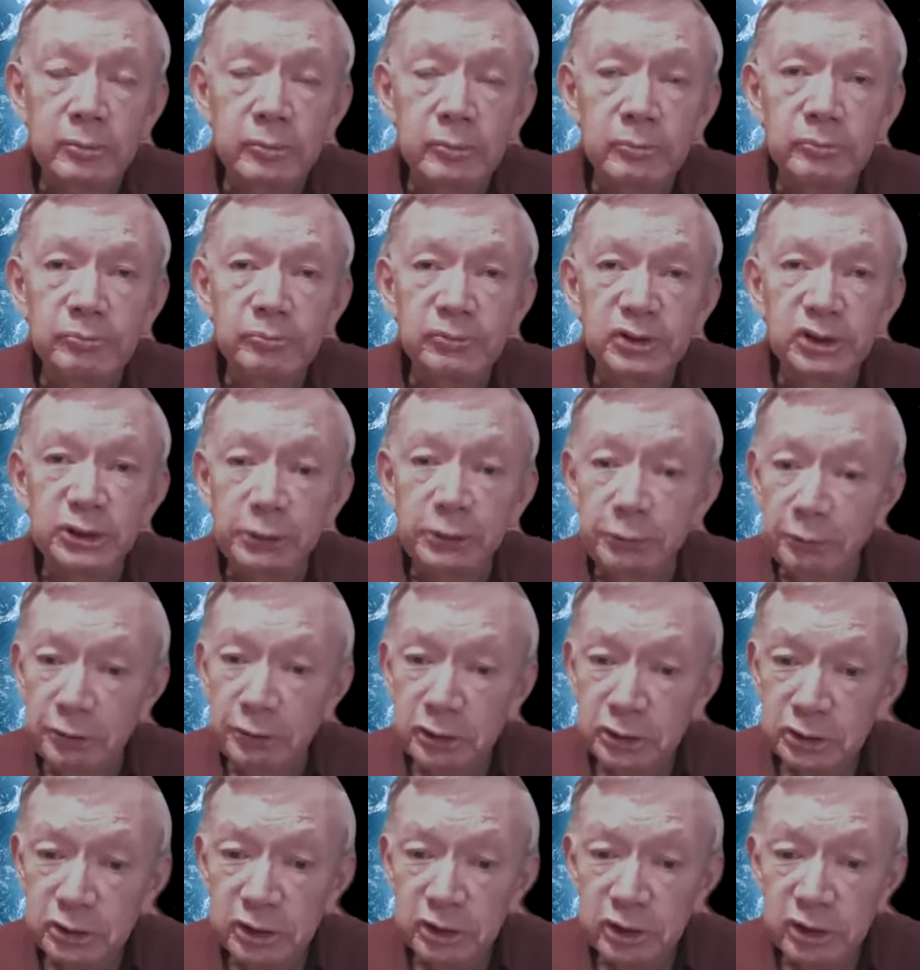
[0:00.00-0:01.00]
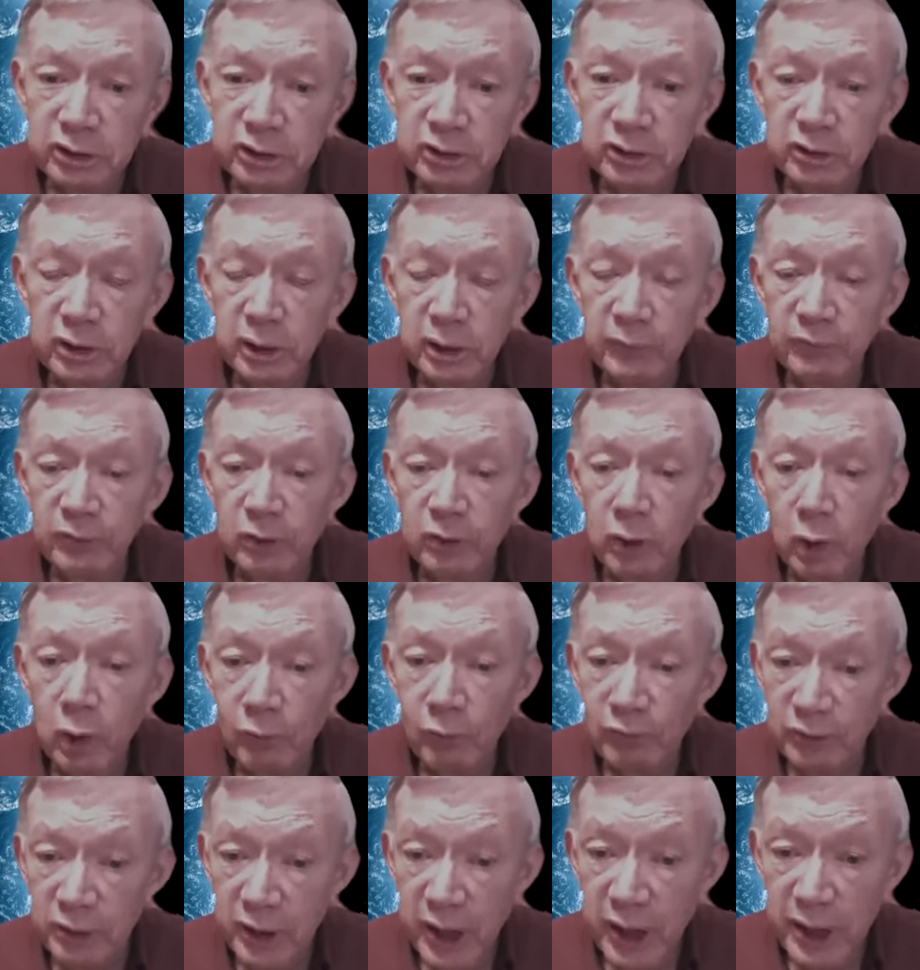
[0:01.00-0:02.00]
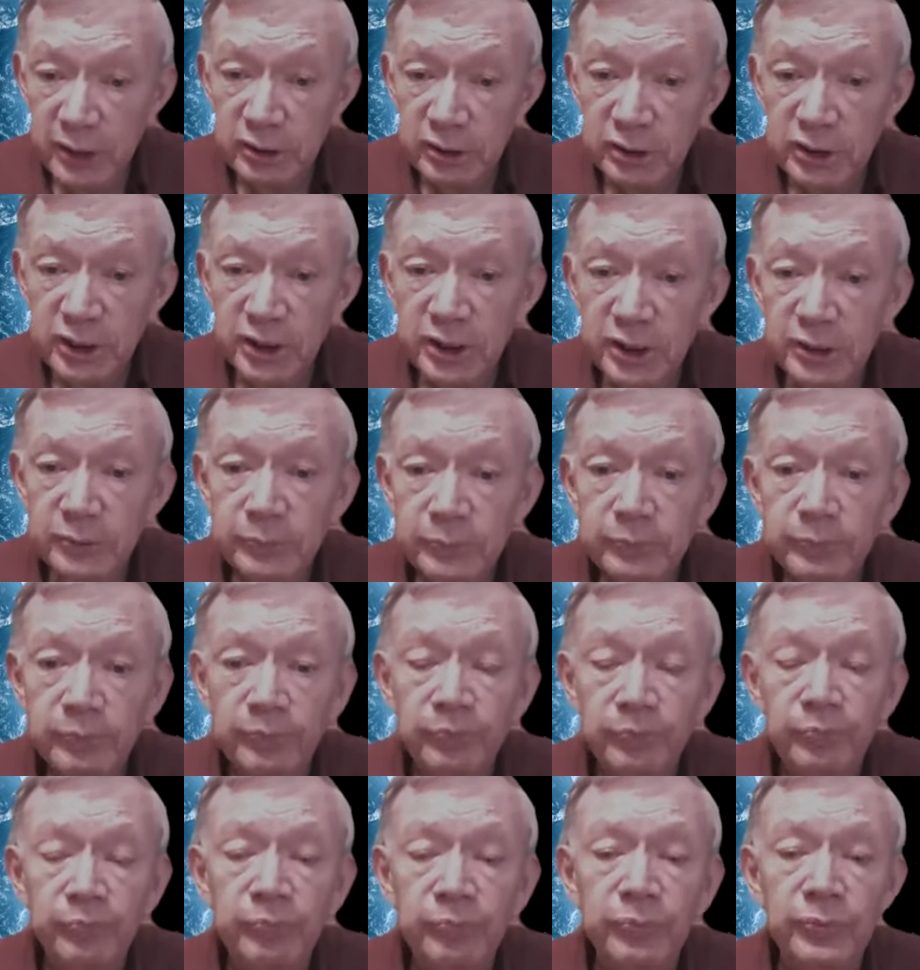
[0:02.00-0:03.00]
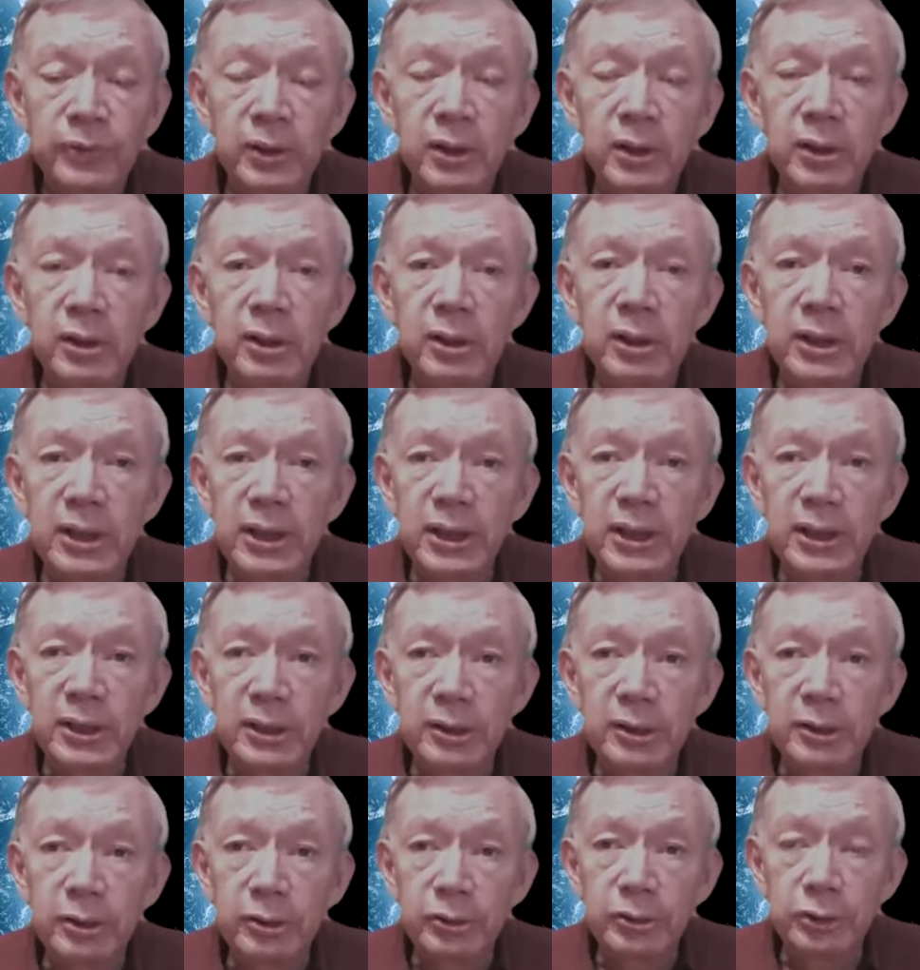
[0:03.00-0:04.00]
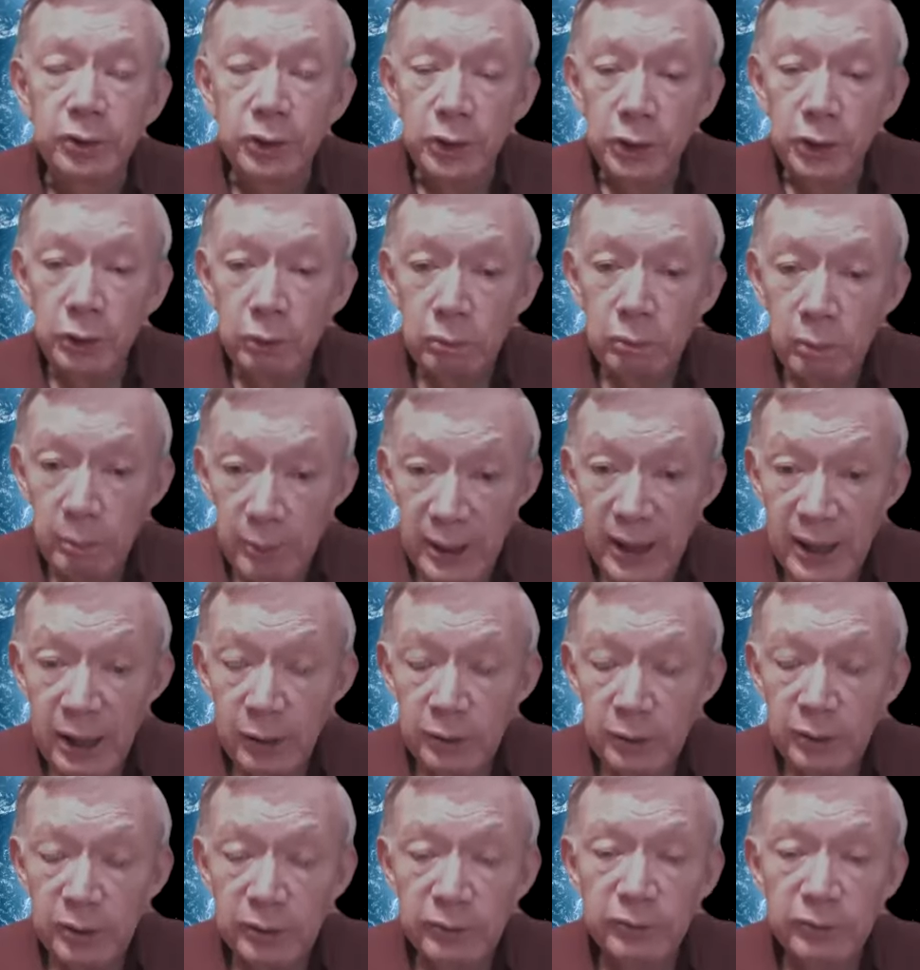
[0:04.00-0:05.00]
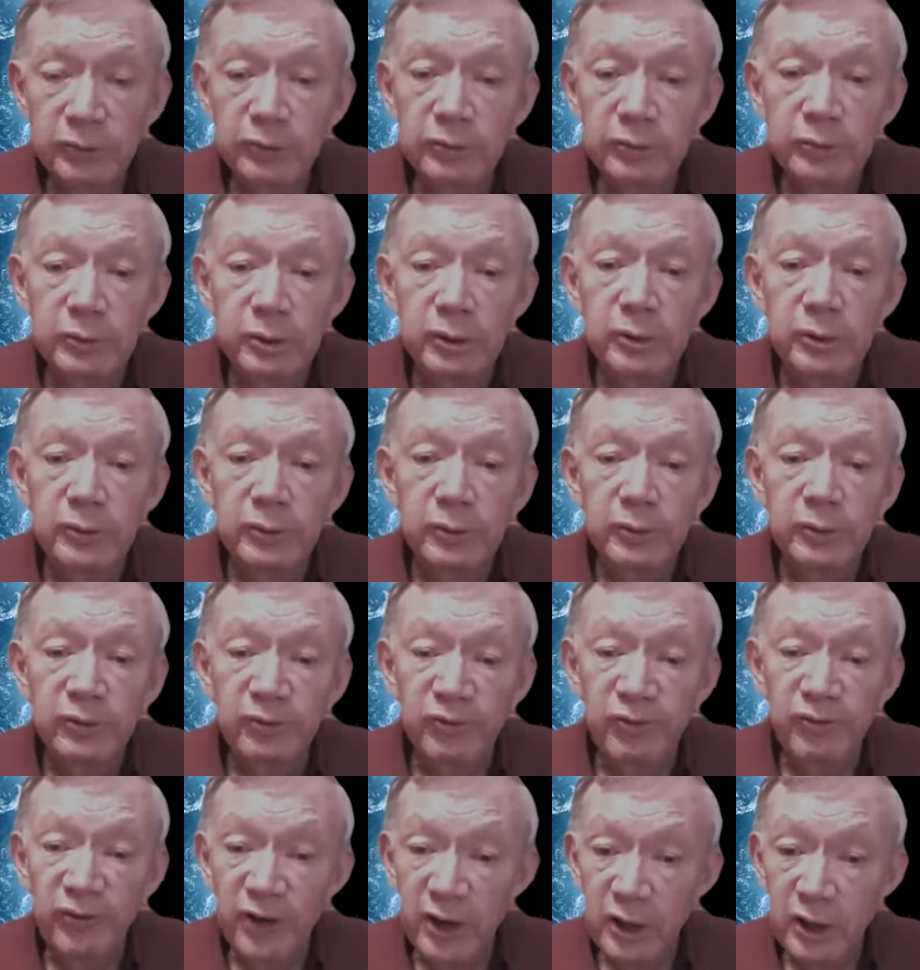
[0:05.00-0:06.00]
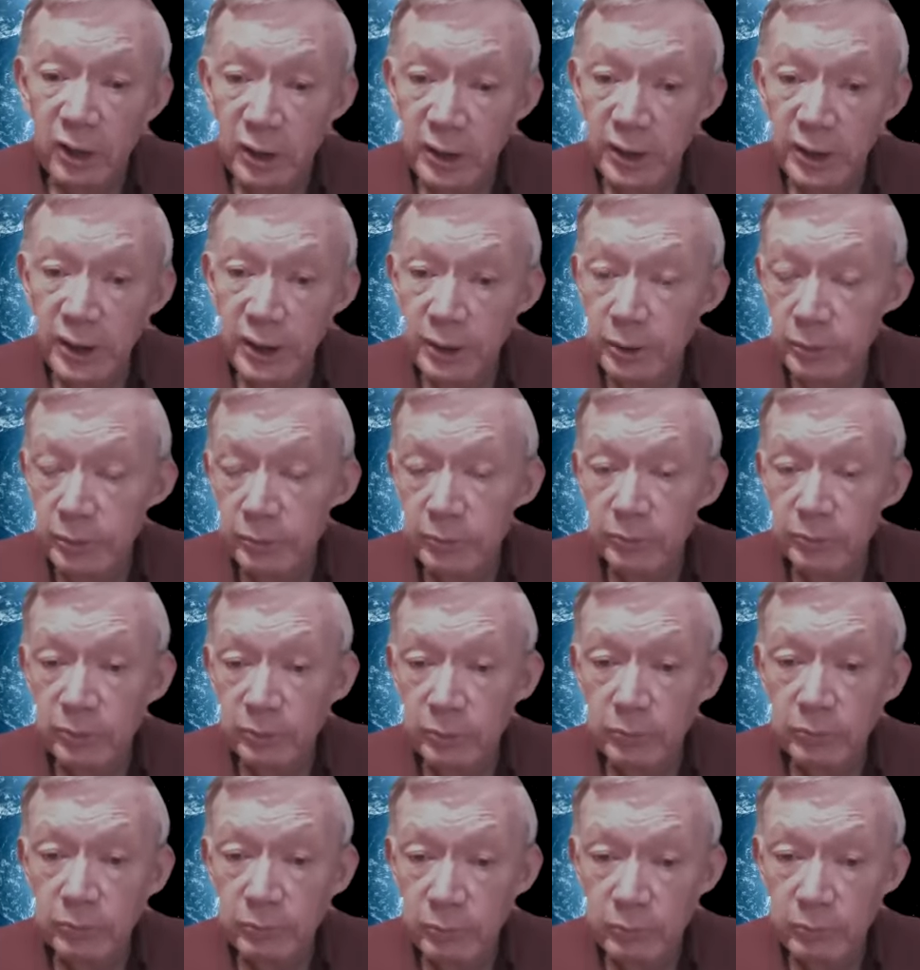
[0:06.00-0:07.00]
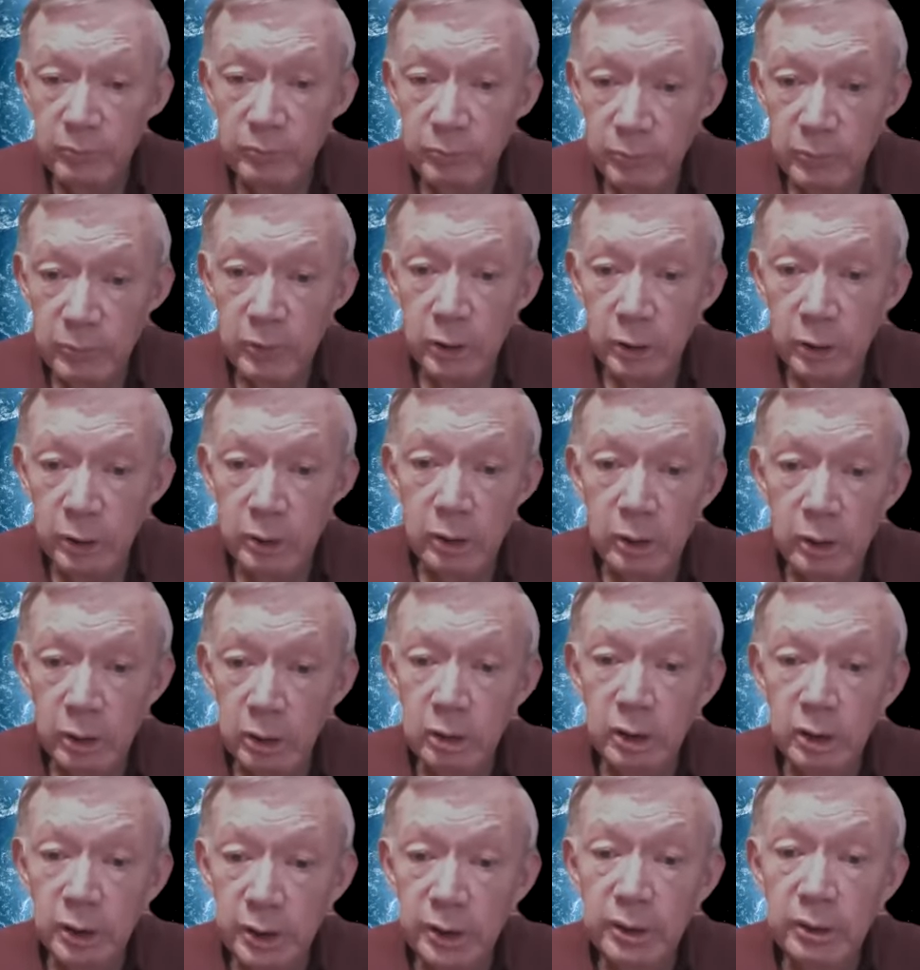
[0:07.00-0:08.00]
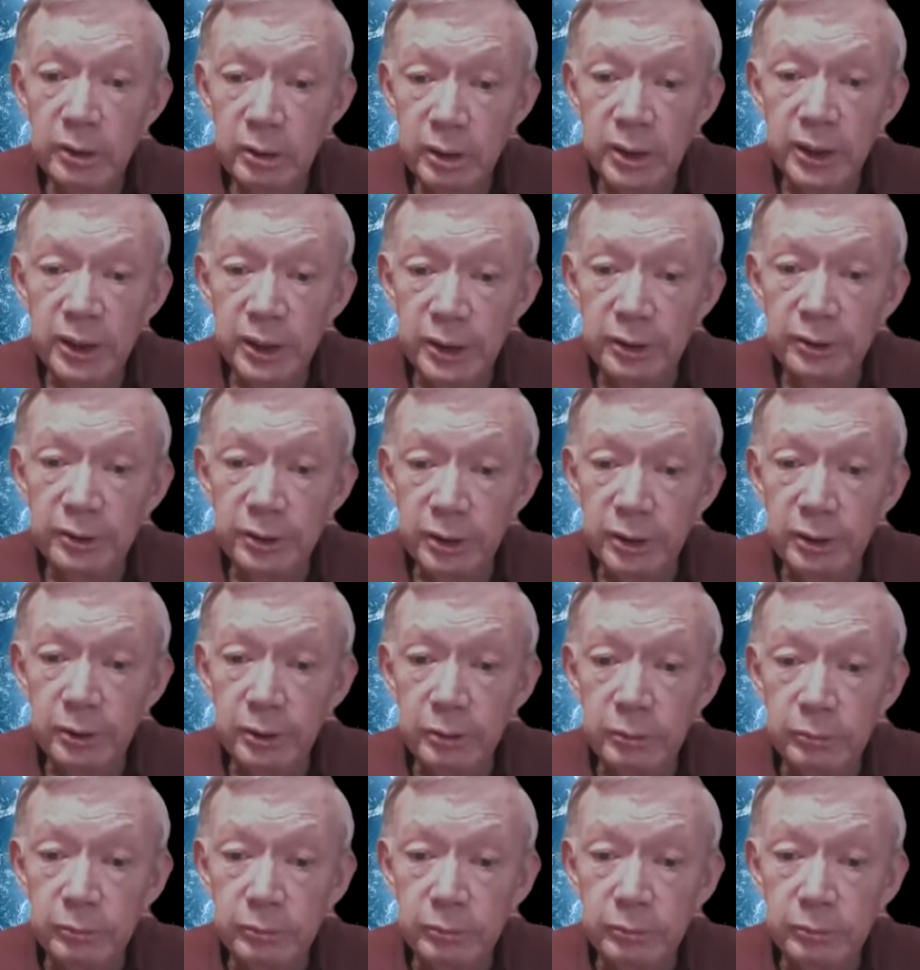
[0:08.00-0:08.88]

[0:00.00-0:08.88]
seriousness of the COVID-19. He knew about it fairly early in